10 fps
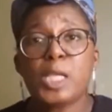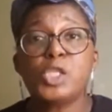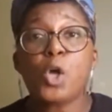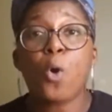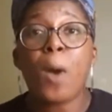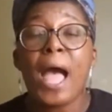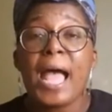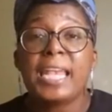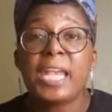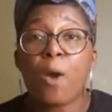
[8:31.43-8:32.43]
So
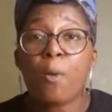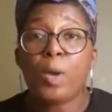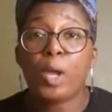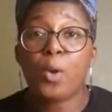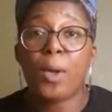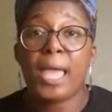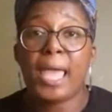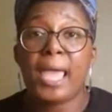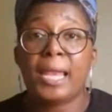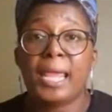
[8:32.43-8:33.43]
now I want to go
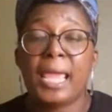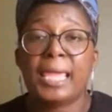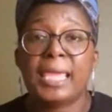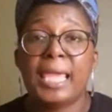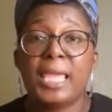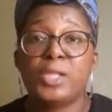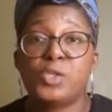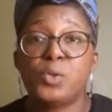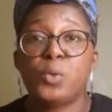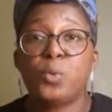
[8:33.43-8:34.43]
ahead and get
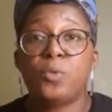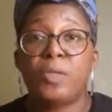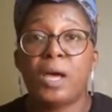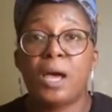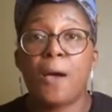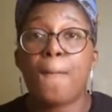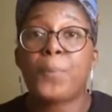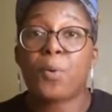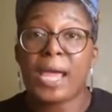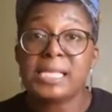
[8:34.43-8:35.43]
into the
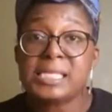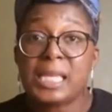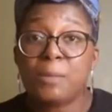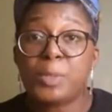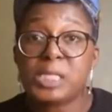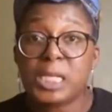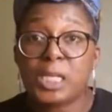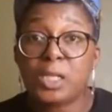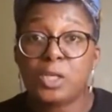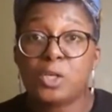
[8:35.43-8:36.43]
pricing
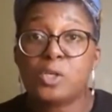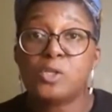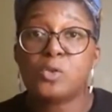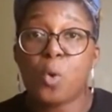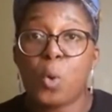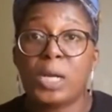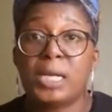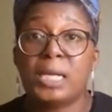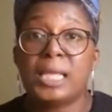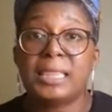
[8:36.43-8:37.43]
particulars
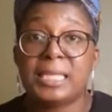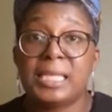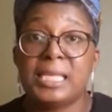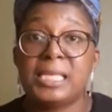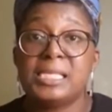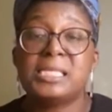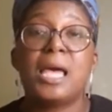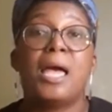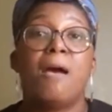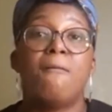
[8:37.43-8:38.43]
on these
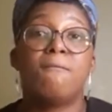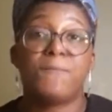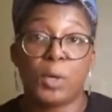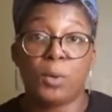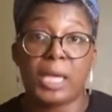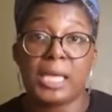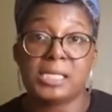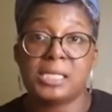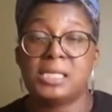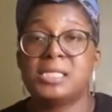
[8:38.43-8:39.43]
phone
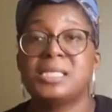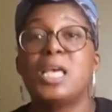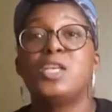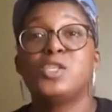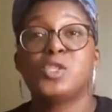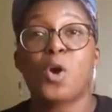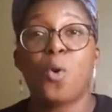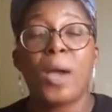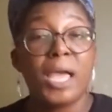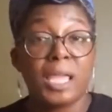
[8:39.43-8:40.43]
cases.
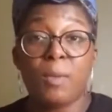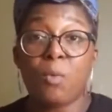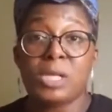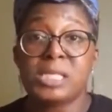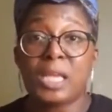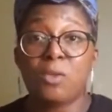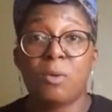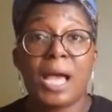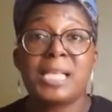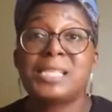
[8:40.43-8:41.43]
So give me one second, you
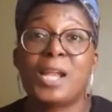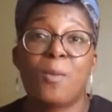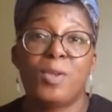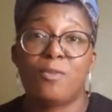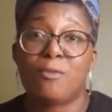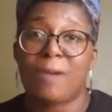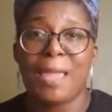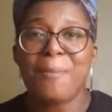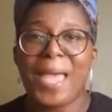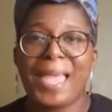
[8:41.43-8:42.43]
guys, and I'll be
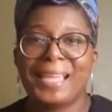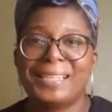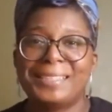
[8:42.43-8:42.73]
right back.